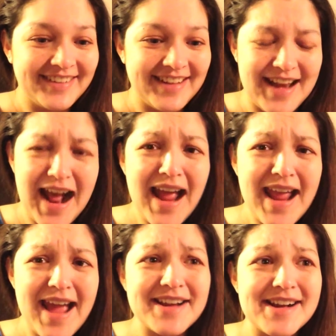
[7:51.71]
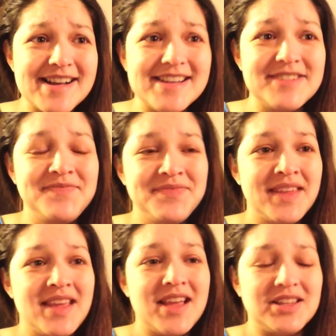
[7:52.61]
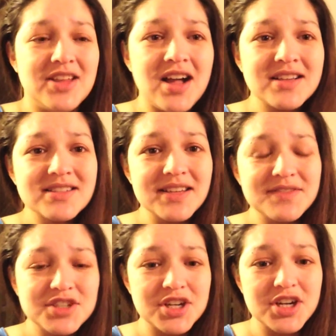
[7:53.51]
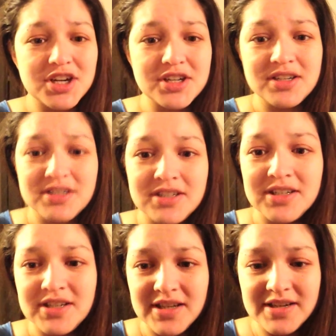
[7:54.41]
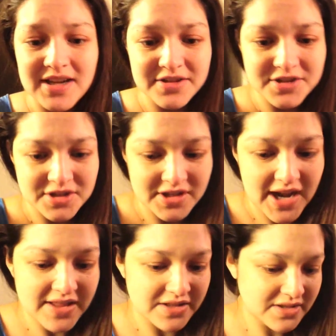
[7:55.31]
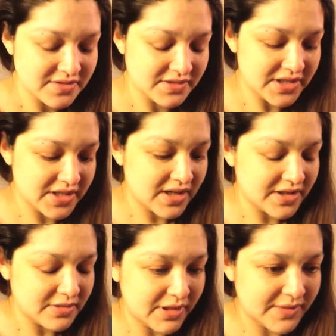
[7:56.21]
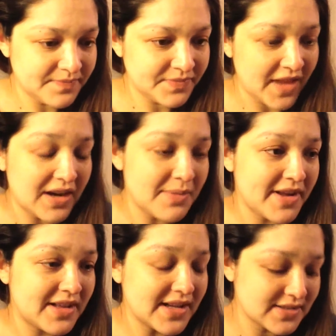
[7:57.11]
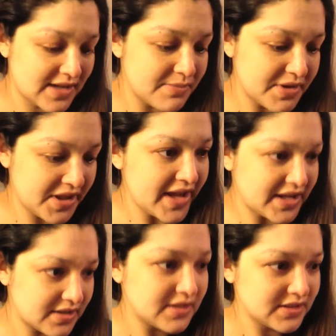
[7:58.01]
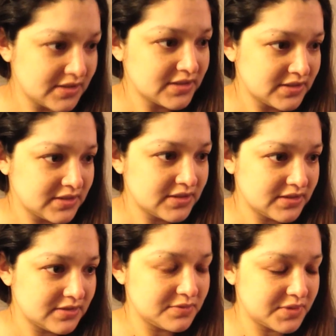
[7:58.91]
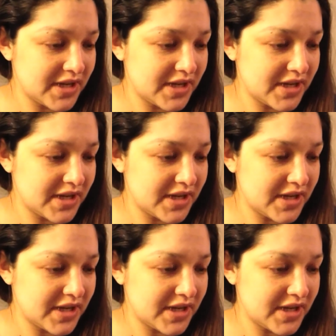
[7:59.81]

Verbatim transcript: and I had on a long sleeve shirt, another shirt. Yeah, that looks really good on you, babe. I don't have my glasses on, but like what